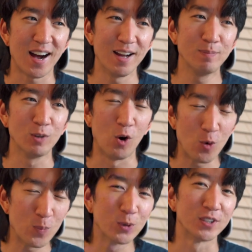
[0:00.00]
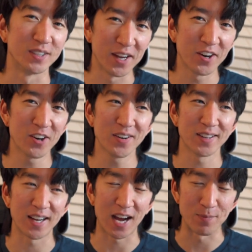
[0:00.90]
I'm almost there.
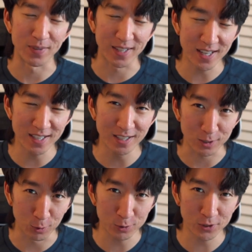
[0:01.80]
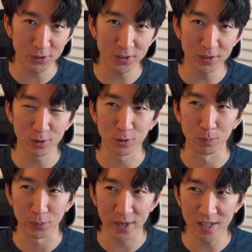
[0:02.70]
Like, I'm getting closer to
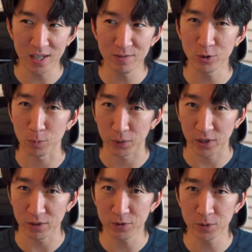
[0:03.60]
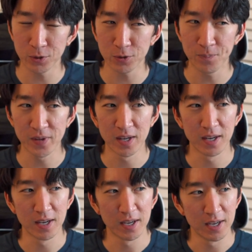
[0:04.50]
break even or profitable,
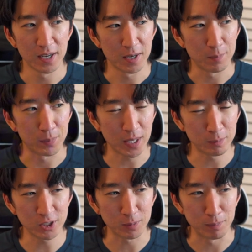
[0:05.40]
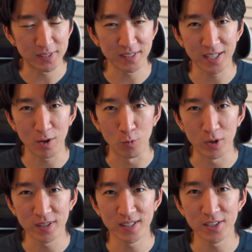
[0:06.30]
but I'm just missing that
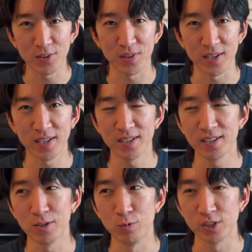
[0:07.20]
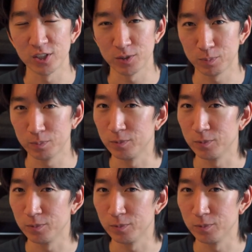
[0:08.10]
one little thing, which is,